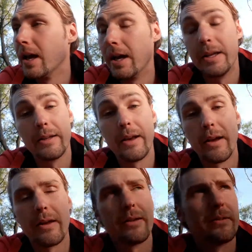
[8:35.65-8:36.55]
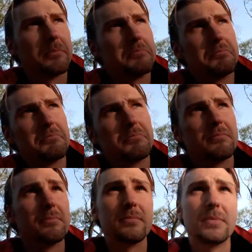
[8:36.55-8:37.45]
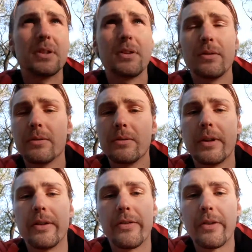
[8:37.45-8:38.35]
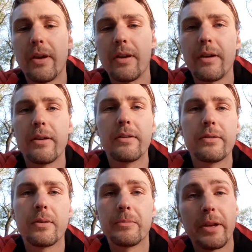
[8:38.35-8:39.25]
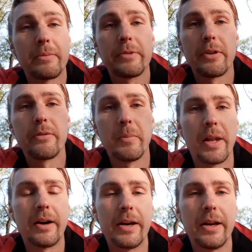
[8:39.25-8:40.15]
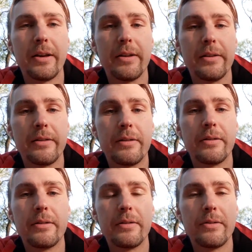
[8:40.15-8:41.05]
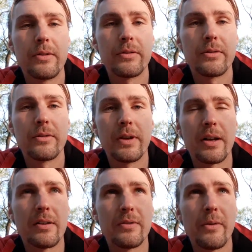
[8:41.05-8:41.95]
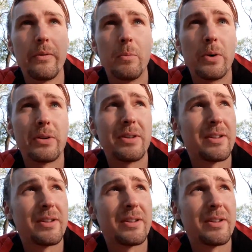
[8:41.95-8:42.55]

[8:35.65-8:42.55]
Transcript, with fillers: And uh, you know, they say some types of malaria to not get out of the body.